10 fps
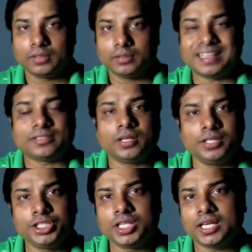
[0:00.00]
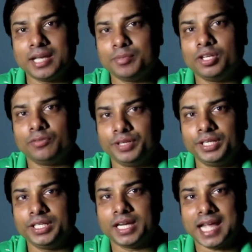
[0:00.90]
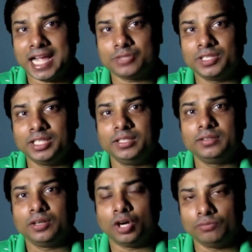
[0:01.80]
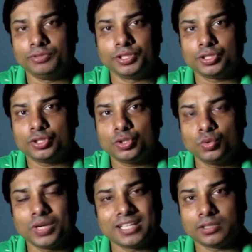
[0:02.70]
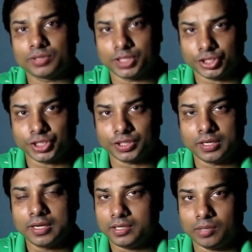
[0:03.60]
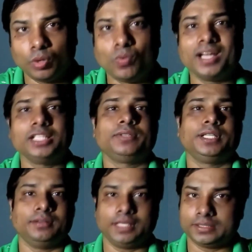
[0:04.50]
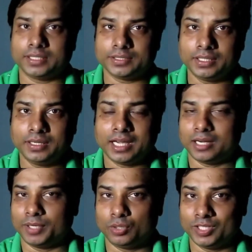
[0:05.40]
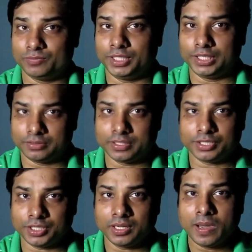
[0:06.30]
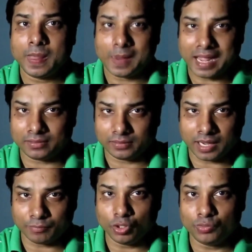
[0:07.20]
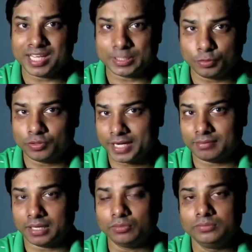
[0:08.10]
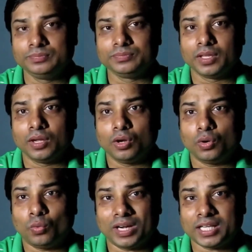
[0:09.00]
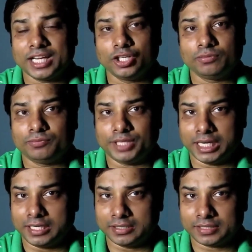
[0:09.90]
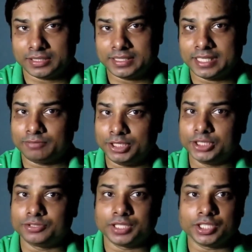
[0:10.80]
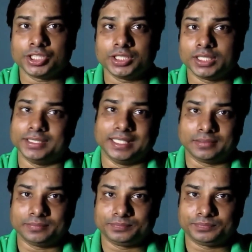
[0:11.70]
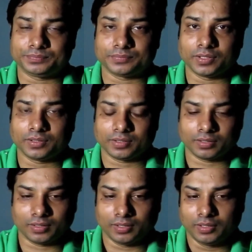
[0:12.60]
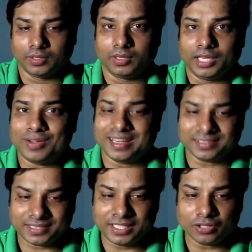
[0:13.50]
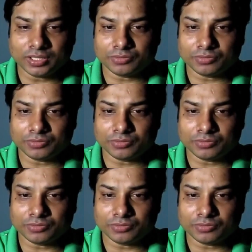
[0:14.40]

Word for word: National Digital Library of India actually offers two kinds of searching. Number one is federated searching and number two is filtered searching. And I'm going to explore right now what kind of federated searching and filtered searching are there. You can see on the